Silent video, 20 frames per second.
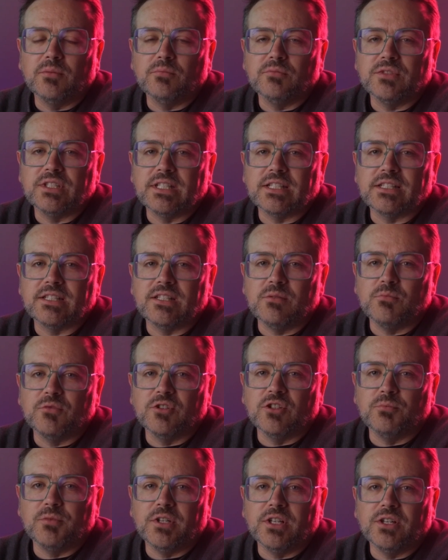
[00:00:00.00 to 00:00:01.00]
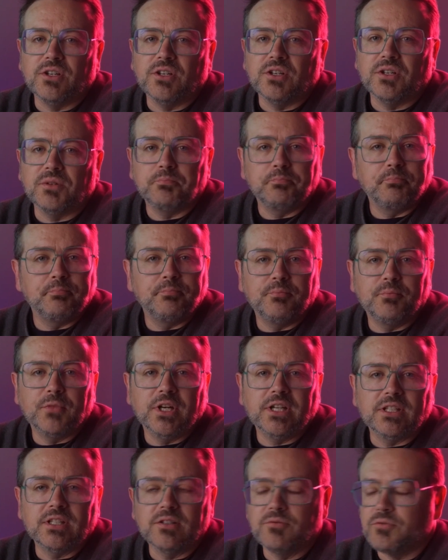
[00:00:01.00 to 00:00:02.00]
60 millimeter
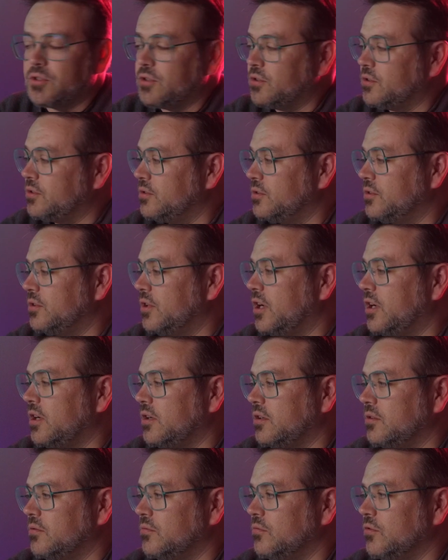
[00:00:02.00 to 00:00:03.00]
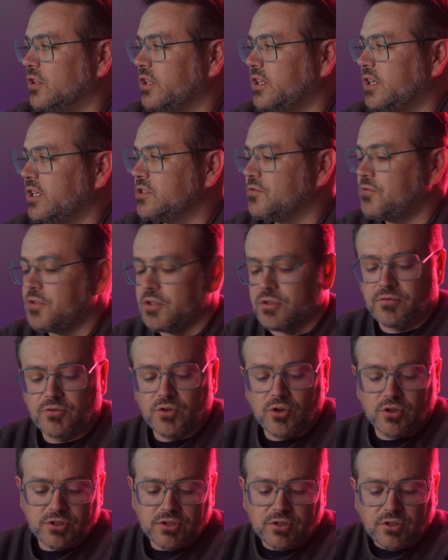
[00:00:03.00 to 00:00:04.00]
might give you a really nice view. Of
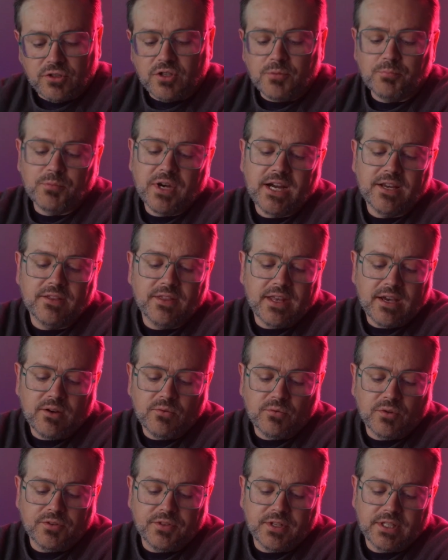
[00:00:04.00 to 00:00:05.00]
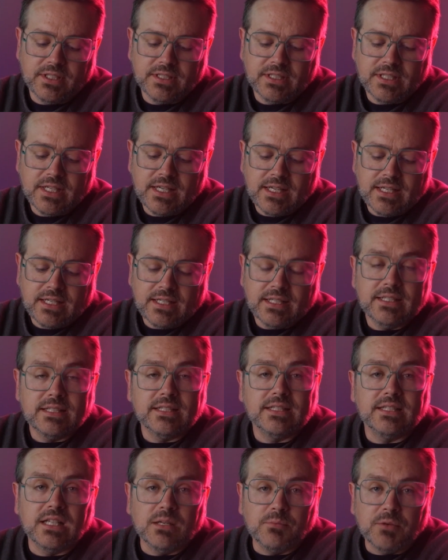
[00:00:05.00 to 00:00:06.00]
course, you combine that with these
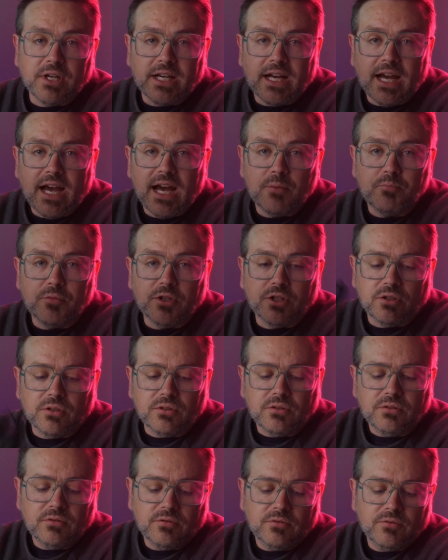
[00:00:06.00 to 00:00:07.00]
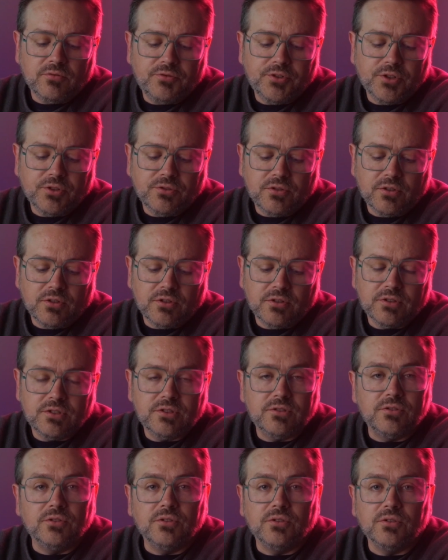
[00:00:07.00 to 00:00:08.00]
semi-apo filters
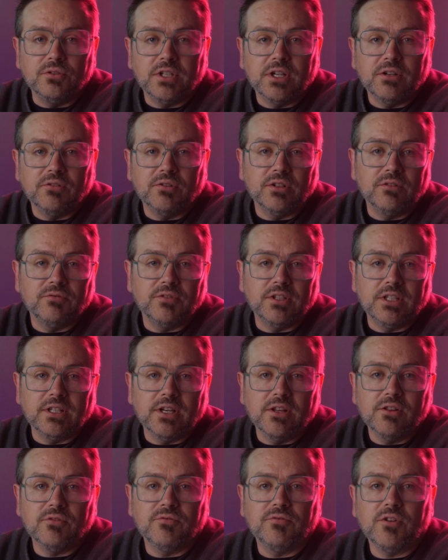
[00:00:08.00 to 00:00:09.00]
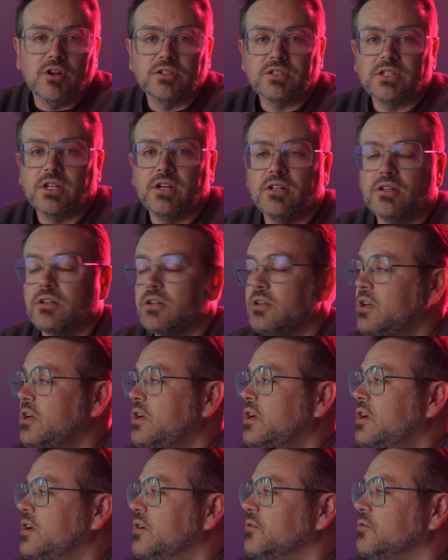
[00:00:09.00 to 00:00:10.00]
to get rid of any other false color
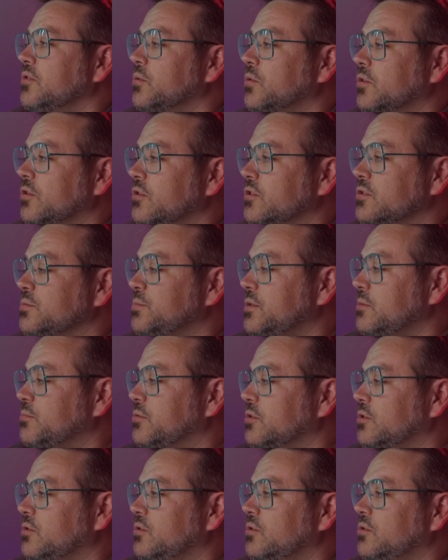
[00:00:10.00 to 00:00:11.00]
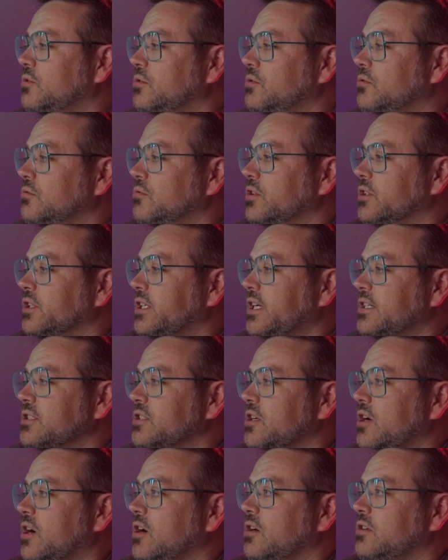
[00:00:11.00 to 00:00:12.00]
if you're one of those people who really has
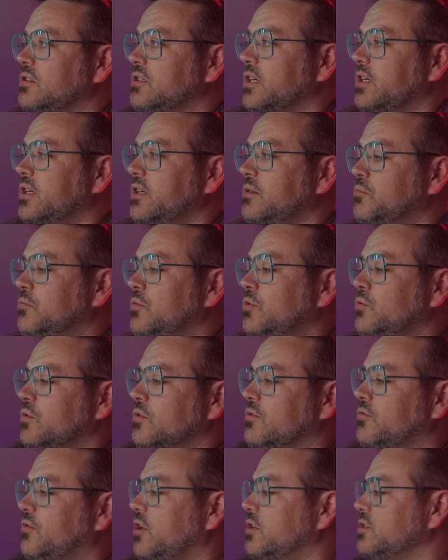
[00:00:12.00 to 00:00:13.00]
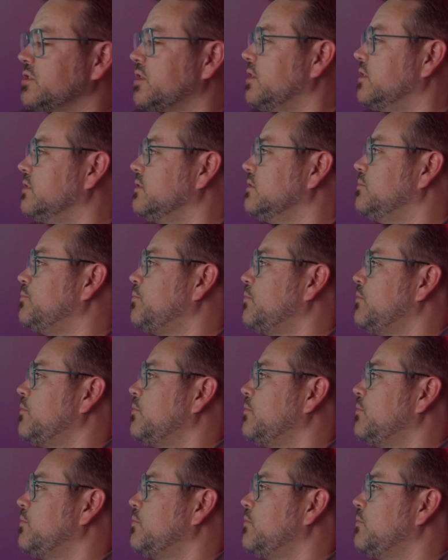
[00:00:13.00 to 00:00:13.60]
a hard time with false color.